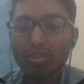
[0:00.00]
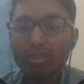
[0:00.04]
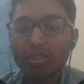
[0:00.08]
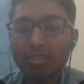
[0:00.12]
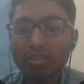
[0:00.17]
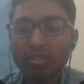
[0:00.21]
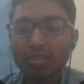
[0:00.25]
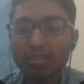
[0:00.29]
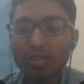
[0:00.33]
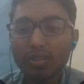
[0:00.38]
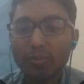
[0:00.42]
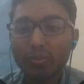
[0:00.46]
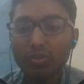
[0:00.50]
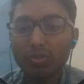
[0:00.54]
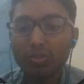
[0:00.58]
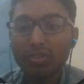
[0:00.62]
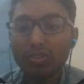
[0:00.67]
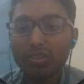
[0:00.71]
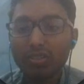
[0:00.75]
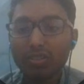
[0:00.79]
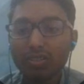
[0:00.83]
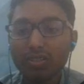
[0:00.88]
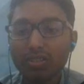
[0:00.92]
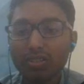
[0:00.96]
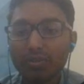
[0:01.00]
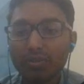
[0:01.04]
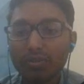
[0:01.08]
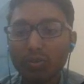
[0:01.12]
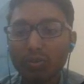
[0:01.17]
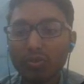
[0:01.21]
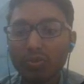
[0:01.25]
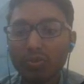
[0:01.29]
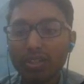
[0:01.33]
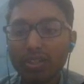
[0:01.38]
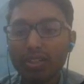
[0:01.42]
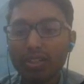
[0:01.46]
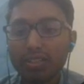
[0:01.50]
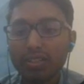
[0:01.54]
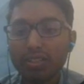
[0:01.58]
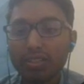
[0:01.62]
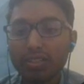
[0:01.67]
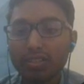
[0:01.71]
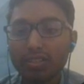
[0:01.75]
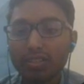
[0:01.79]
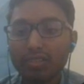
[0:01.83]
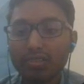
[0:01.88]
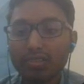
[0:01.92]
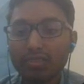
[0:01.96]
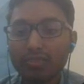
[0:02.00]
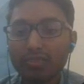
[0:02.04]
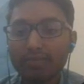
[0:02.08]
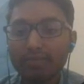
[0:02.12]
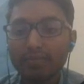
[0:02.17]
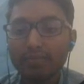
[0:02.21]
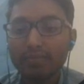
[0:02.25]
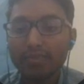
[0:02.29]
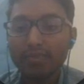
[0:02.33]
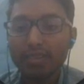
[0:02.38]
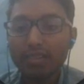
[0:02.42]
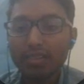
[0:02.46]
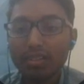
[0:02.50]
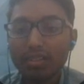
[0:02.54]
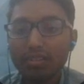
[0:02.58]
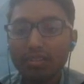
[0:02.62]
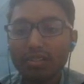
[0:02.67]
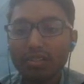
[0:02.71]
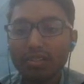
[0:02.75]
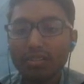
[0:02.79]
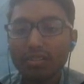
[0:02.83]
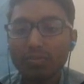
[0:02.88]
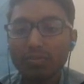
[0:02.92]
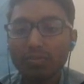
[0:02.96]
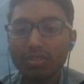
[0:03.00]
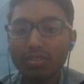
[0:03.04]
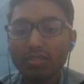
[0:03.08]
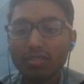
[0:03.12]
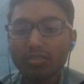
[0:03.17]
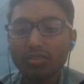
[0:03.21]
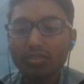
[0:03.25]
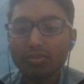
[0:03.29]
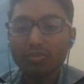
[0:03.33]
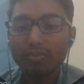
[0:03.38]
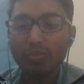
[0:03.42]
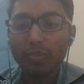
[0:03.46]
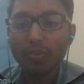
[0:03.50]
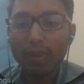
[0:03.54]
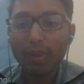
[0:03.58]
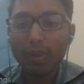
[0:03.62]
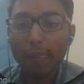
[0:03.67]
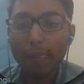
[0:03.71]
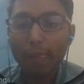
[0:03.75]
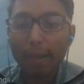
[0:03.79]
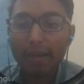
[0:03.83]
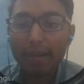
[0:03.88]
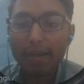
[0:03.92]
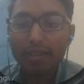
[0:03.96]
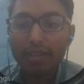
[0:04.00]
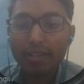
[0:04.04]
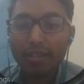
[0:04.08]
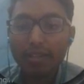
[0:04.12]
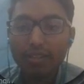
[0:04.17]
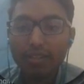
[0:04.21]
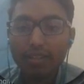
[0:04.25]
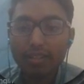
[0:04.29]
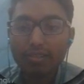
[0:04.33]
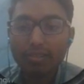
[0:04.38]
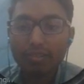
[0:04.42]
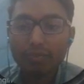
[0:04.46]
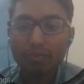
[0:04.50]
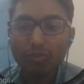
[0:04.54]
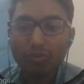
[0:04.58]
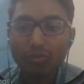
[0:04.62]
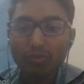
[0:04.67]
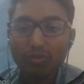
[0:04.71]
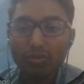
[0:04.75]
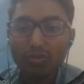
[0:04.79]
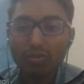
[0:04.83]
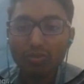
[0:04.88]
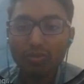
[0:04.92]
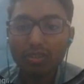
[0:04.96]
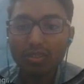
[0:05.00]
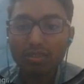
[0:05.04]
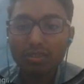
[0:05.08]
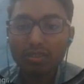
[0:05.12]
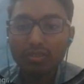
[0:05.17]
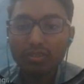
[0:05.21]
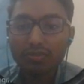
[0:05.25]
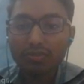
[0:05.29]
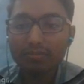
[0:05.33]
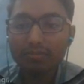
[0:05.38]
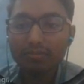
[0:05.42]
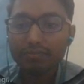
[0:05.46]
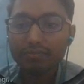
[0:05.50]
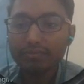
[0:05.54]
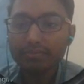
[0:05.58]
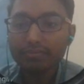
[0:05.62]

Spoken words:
things are provided in this description. So next move to the